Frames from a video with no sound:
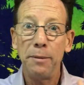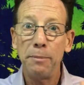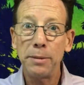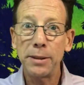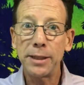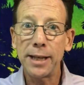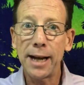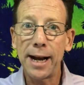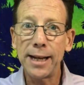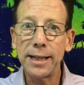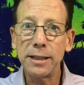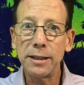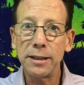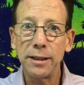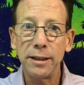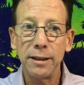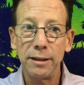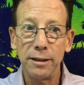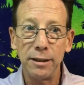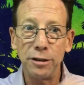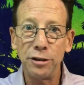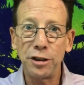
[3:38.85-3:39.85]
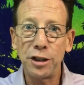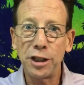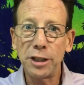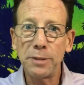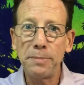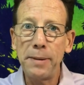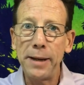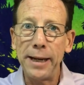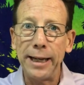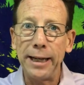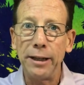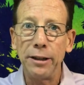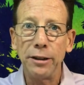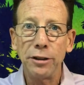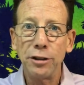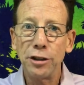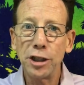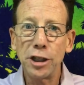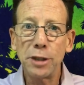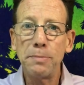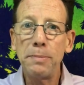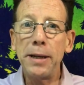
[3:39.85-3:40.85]
besides, or just me
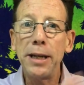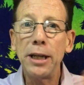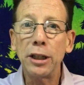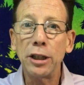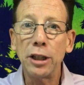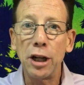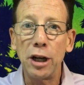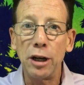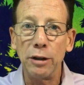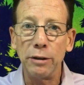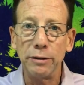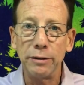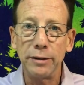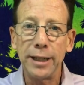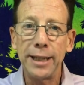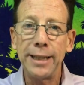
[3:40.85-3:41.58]
alone.